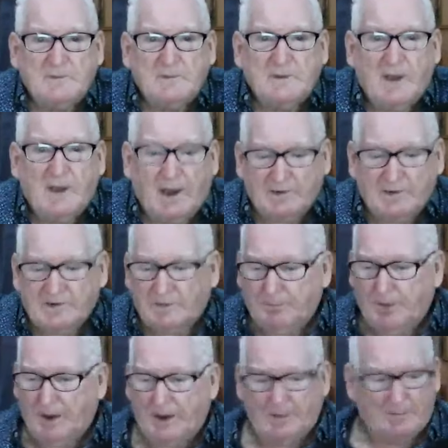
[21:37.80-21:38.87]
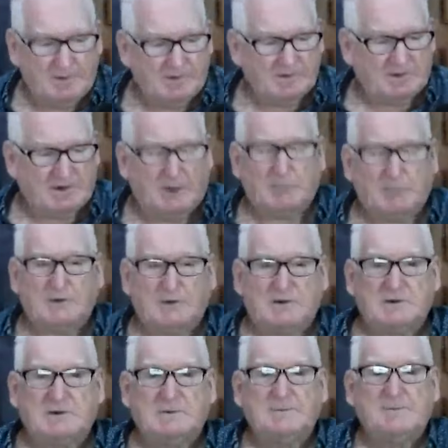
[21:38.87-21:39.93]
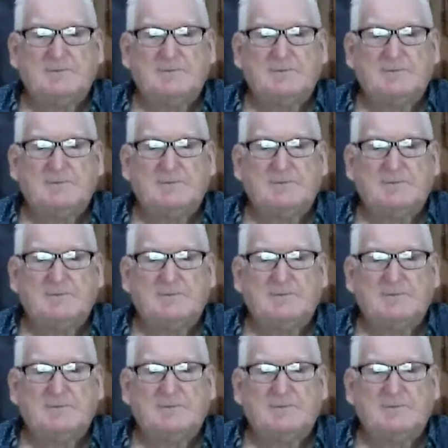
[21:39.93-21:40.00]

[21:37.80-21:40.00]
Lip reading: How is the parliament established?